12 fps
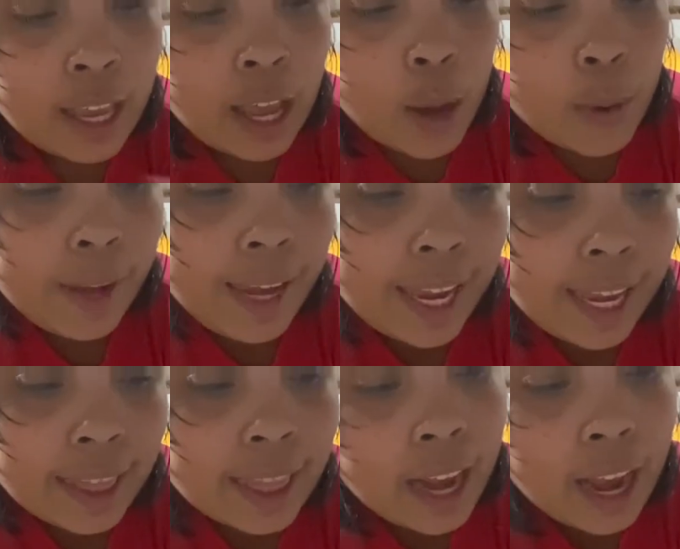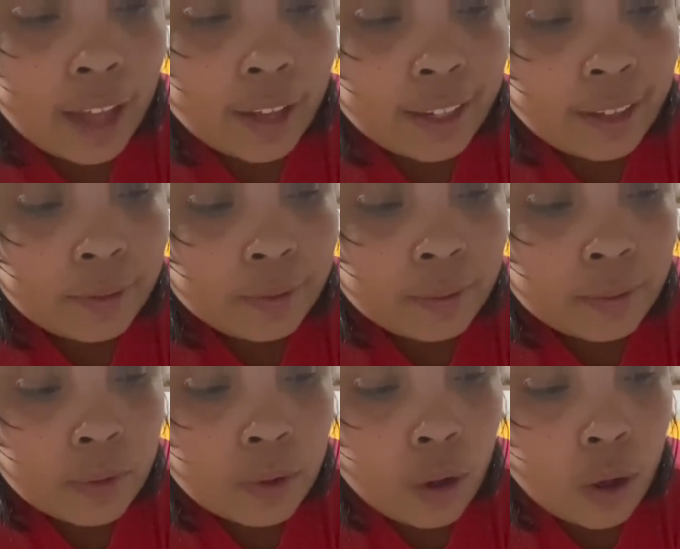We get the color
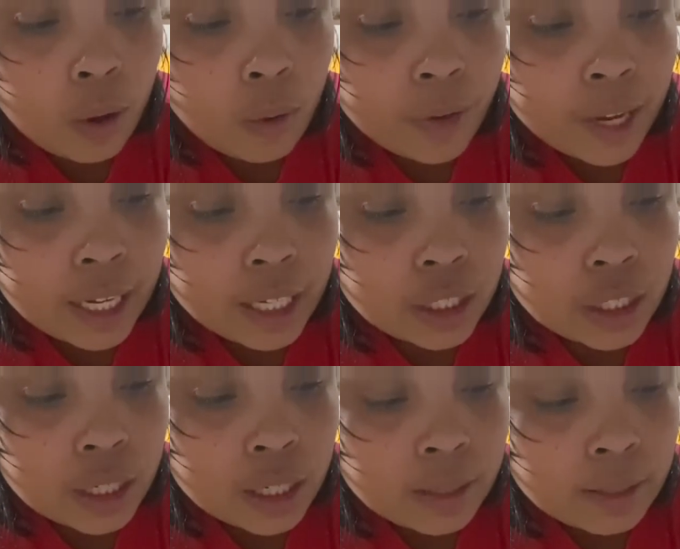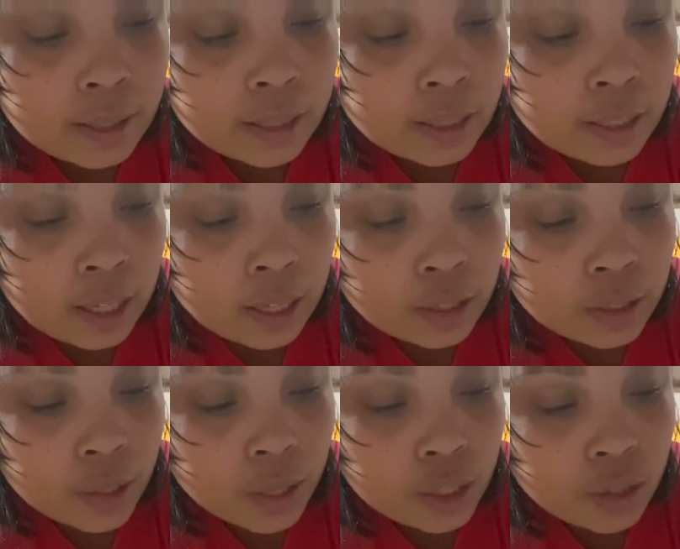orange. So
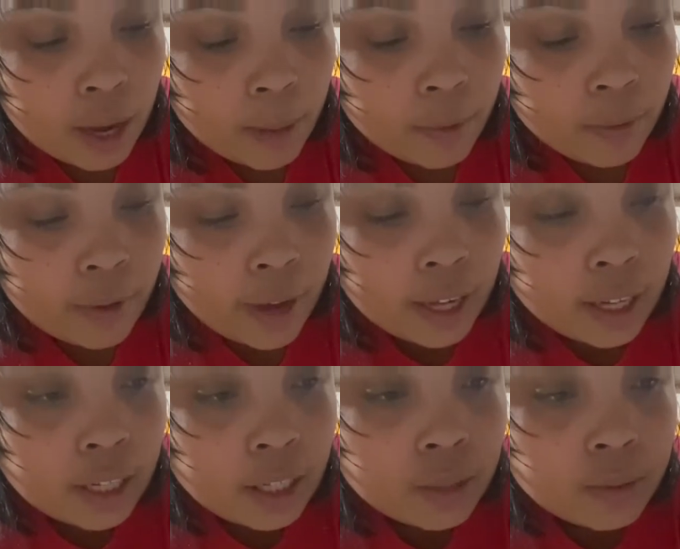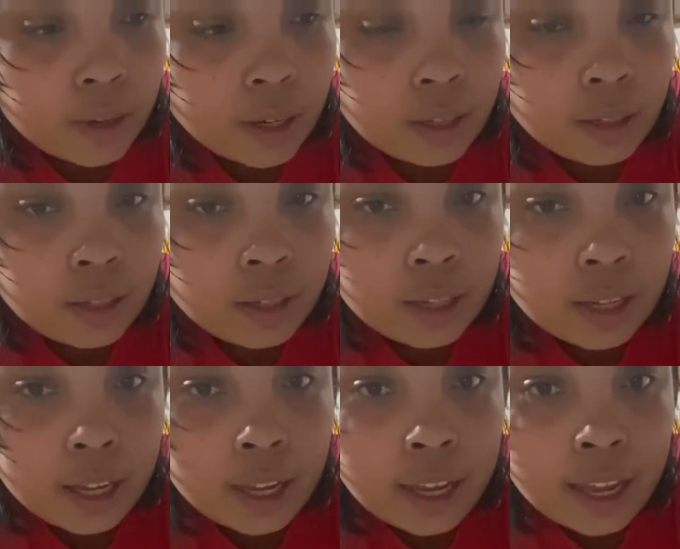a drop of red in each one,
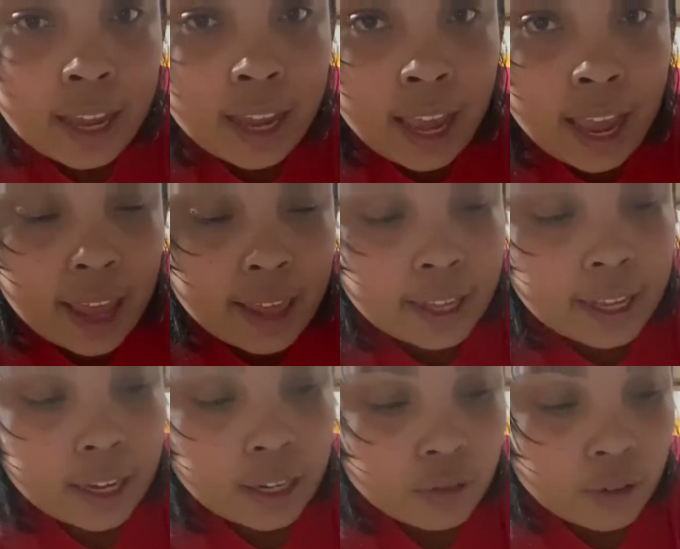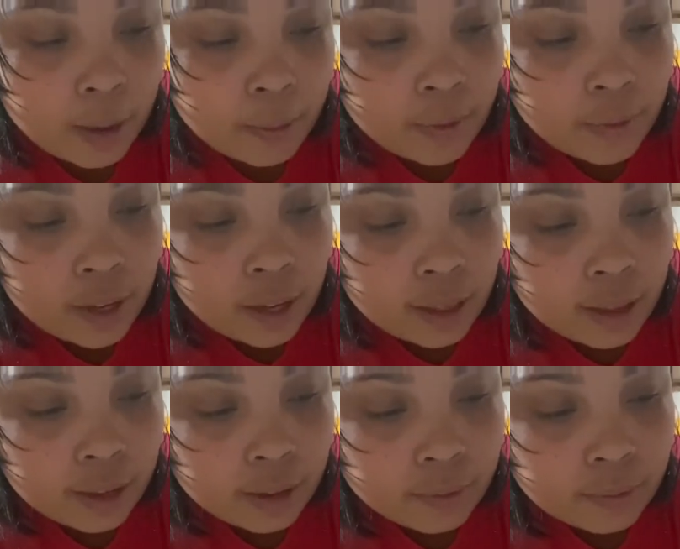and then a drop of yellow.